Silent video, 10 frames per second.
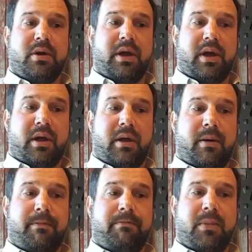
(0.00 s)

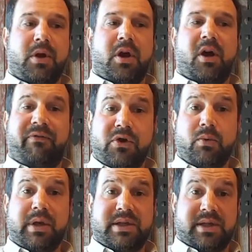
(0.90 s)
a few
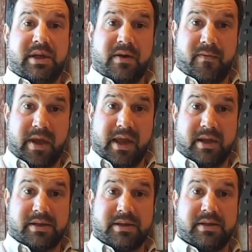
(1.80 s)
weeks in
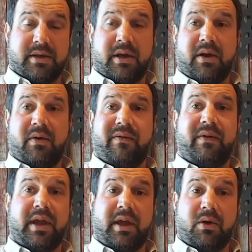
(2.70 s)
advance of
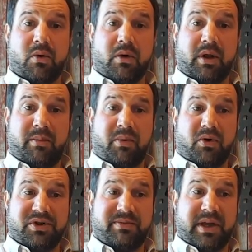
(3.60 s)
a quarterly
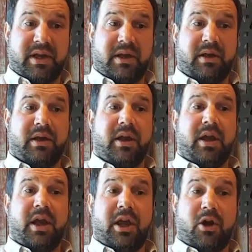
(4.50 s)
pulse meeting,
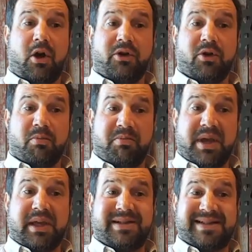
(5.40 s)
and all your
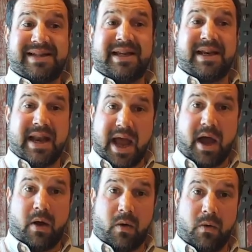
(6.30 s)
bigs
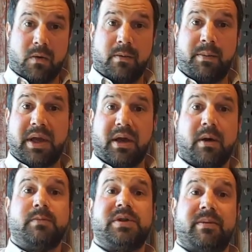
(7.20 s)
now
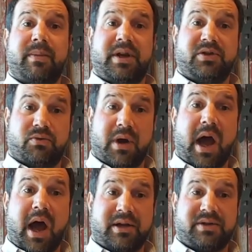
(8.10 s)
become somebody's
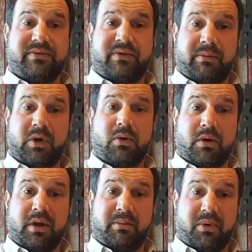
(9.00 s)
rocks from the
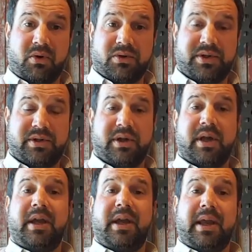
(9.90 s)
quarterly pulse,
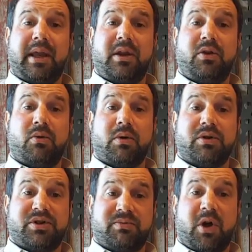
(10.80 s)
and your
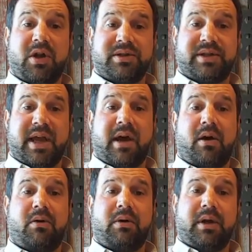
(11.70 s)
smalls
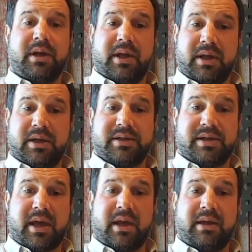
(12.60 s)
now can get
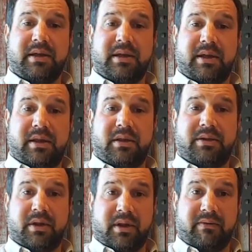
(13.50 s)
assigned in
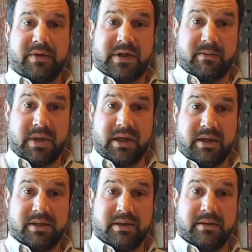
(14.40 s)
the level 10
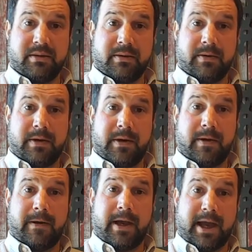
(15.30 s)
meetings
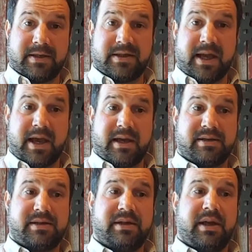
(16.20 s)
as
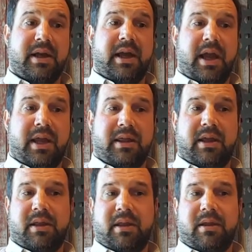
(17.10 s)
tasks. And
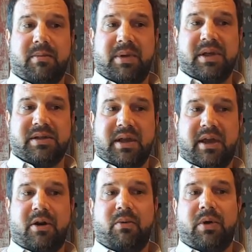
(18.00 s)
then the bigs
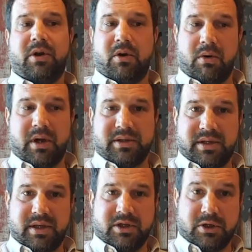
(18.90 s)
later would go on to
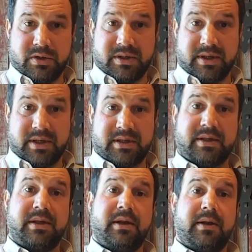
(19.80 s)
the issues
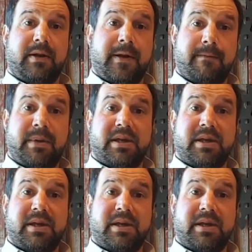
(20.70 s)
list and be